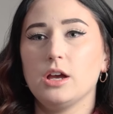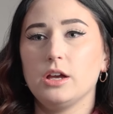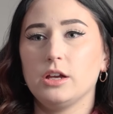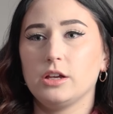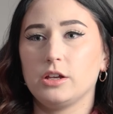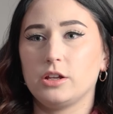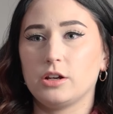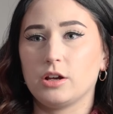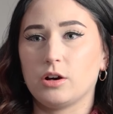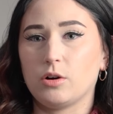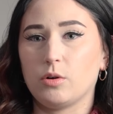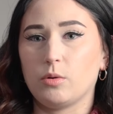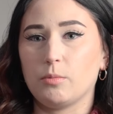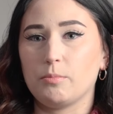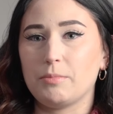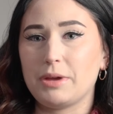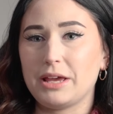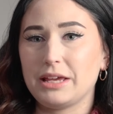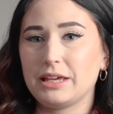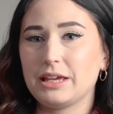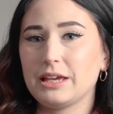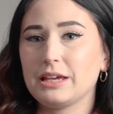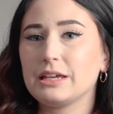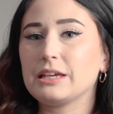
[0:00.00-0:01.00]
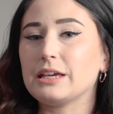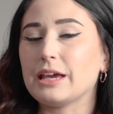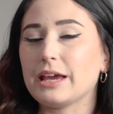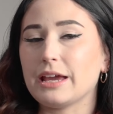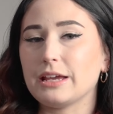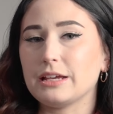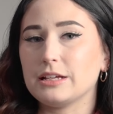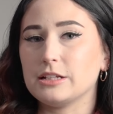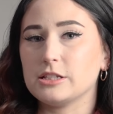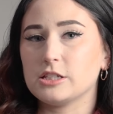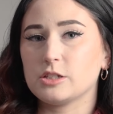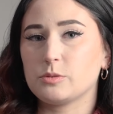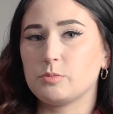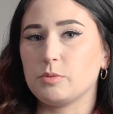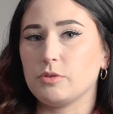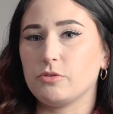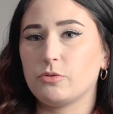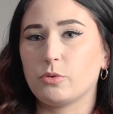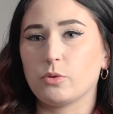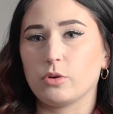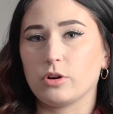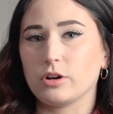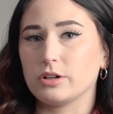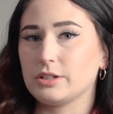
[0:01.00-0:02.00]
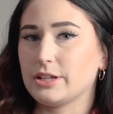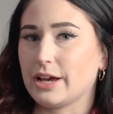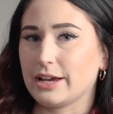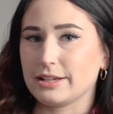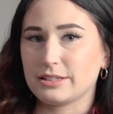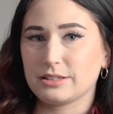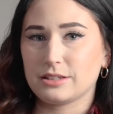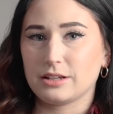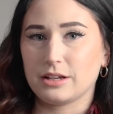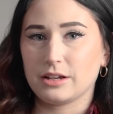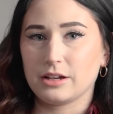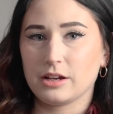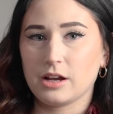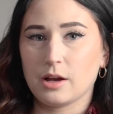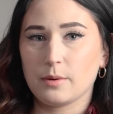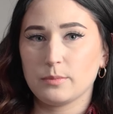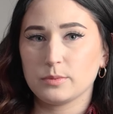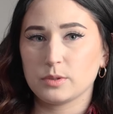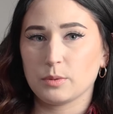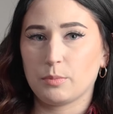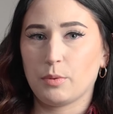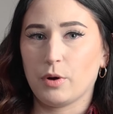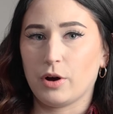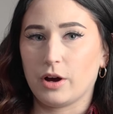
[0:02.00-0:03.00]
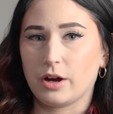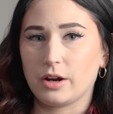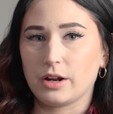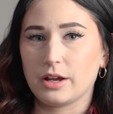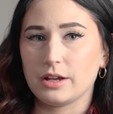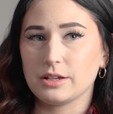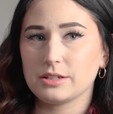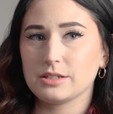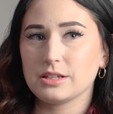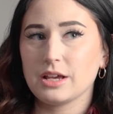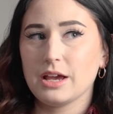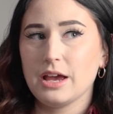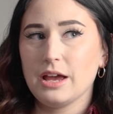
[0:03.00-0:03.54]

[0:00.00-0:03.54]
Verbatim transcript: you know, making gains before testing comes upon us.